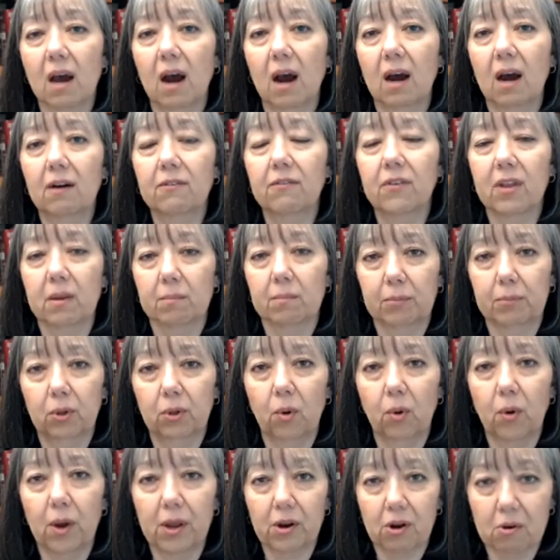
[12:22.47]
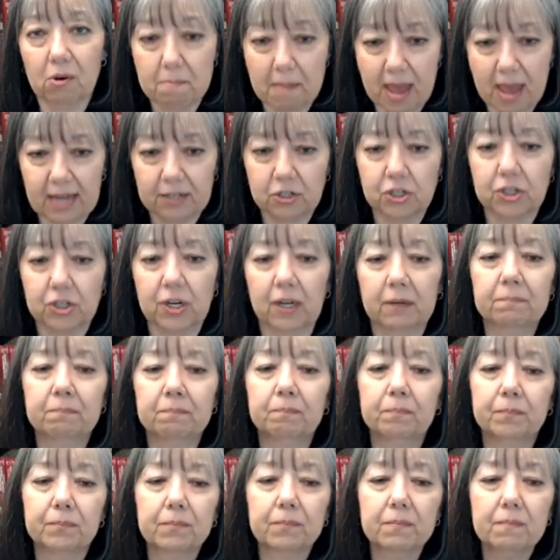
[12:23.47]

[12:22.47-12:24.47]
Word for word: of employer matching.